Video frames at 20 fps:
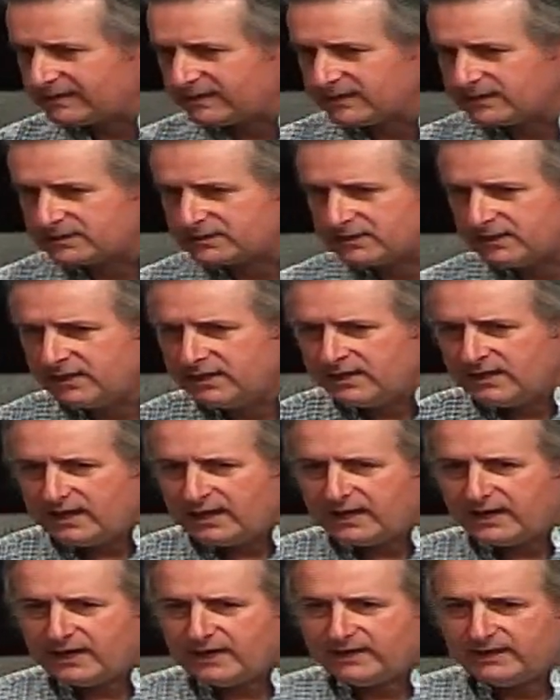this.
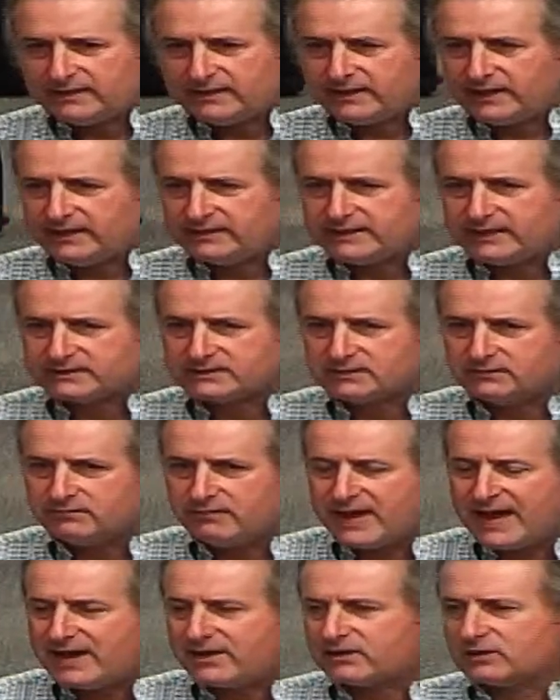It doesn't
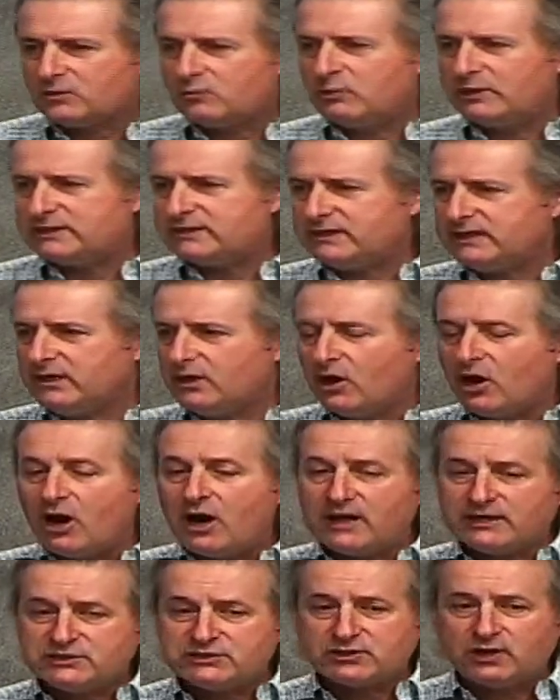matter what the
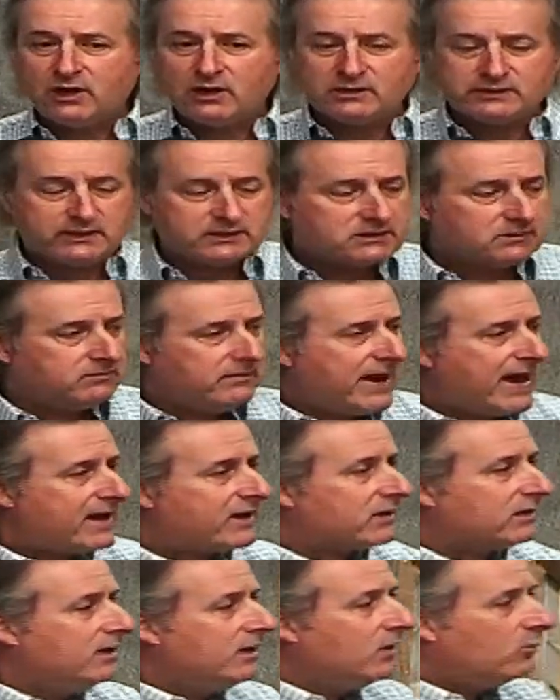odds are. It doesn't
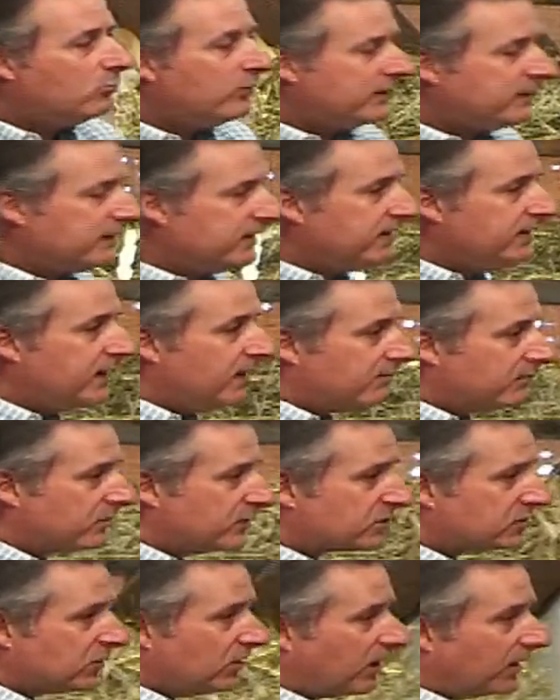matter what the
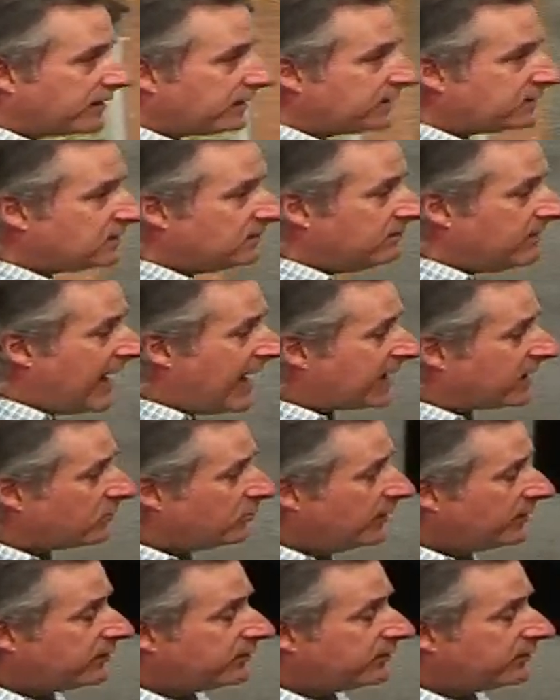numbers are. It doesn't matter whether